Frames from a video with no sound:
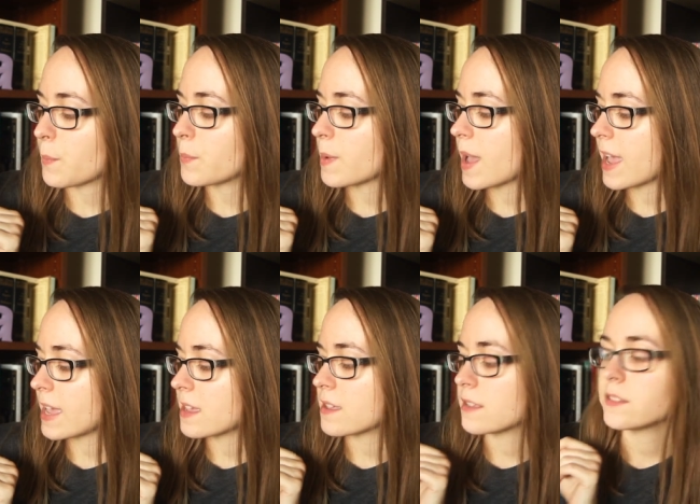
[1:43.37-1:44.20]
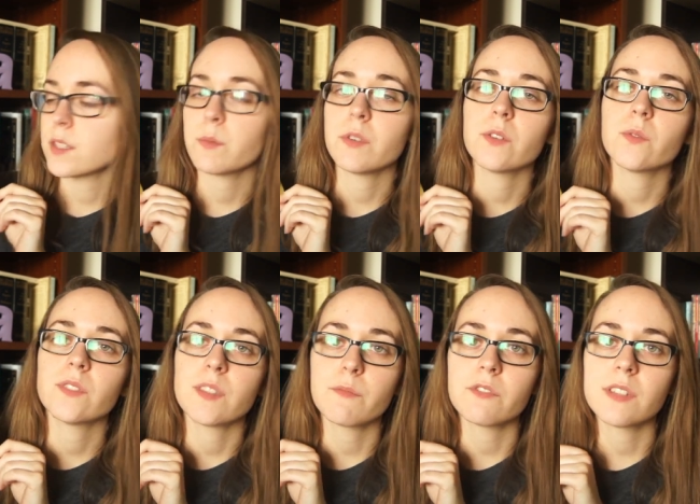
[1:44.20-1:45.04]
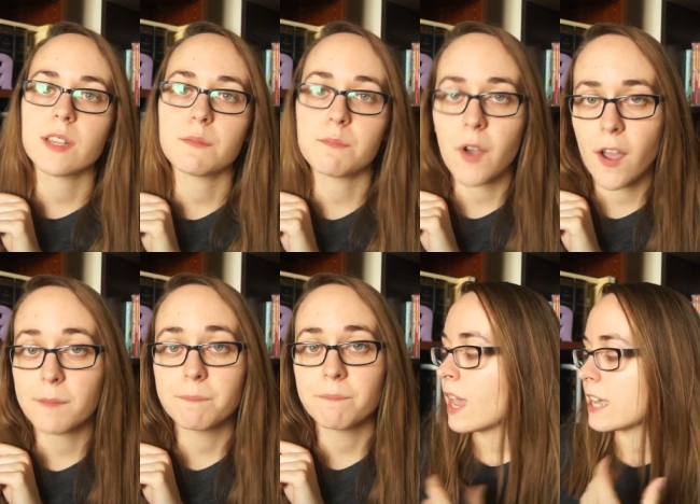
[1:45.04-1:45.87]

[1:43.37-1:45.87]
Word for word: by W. Somerset Maugham.